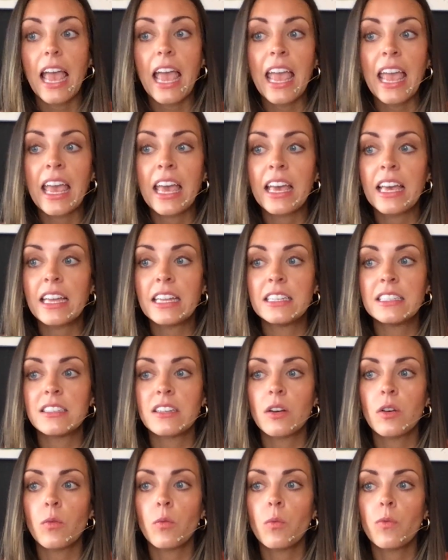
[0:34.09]
And
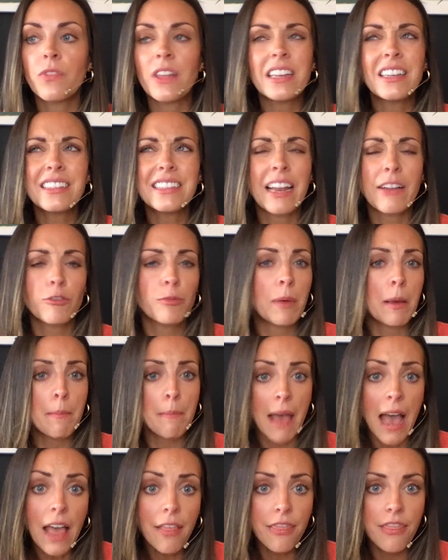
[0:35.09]
that doesn't have to be a
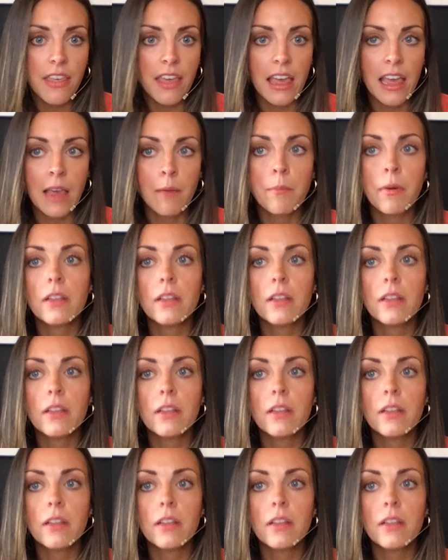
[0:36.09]
bad thing,